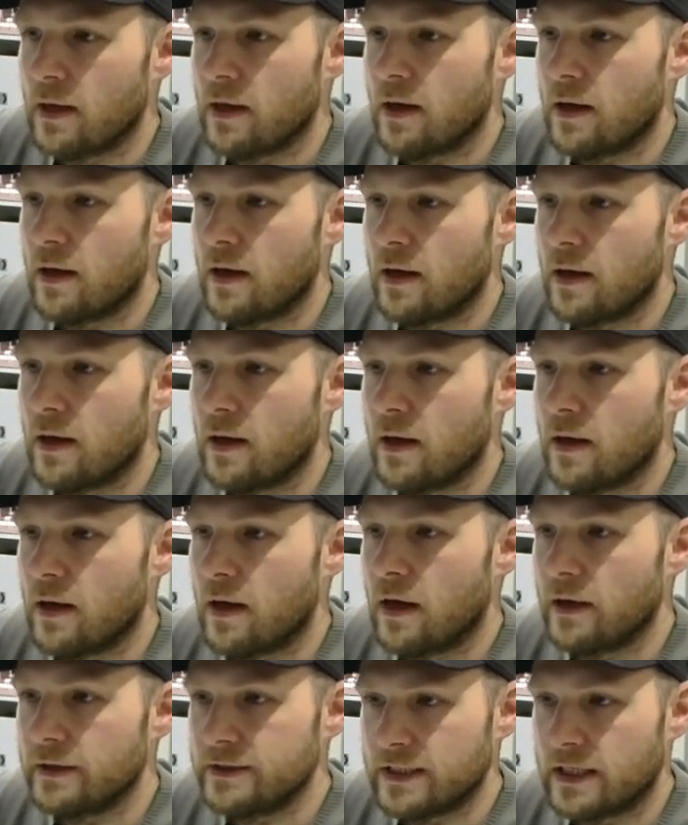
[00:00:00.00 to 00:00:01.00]

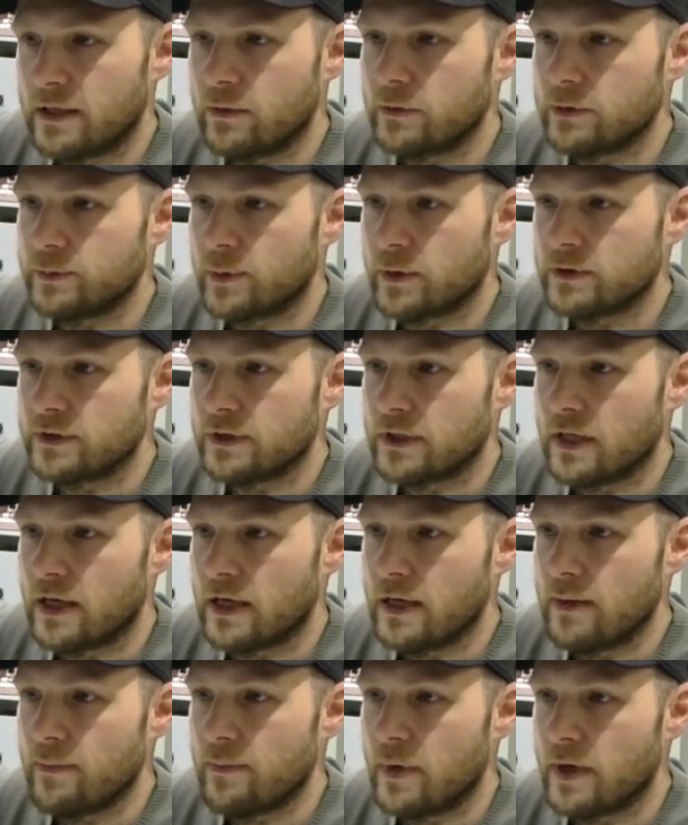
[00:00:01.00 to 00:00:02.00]
I said in response to that,
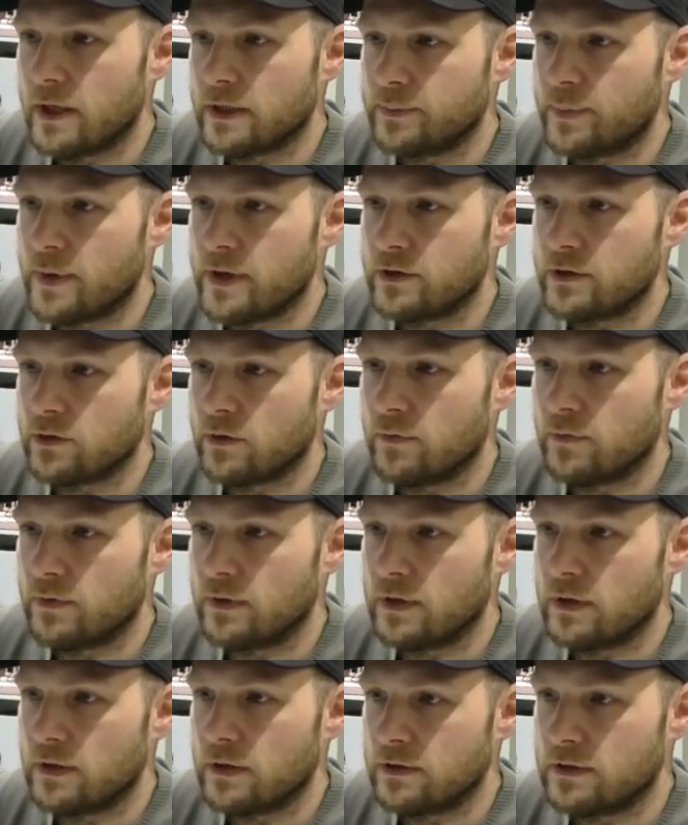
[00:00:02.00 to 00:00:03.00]
in my experience over
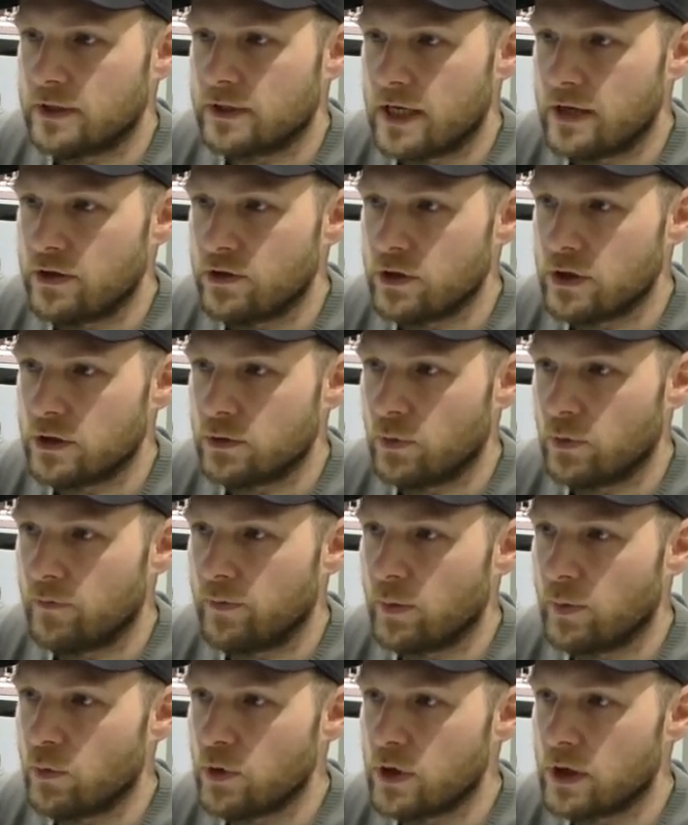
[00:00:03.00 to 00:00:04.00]
the 10 years we've
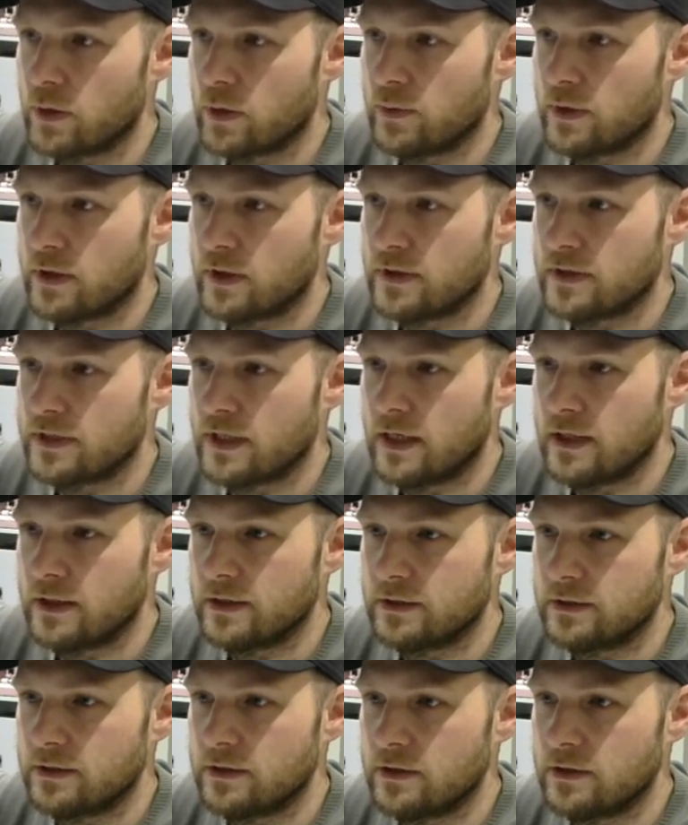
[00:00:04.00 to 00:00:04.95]
been working with other sellers,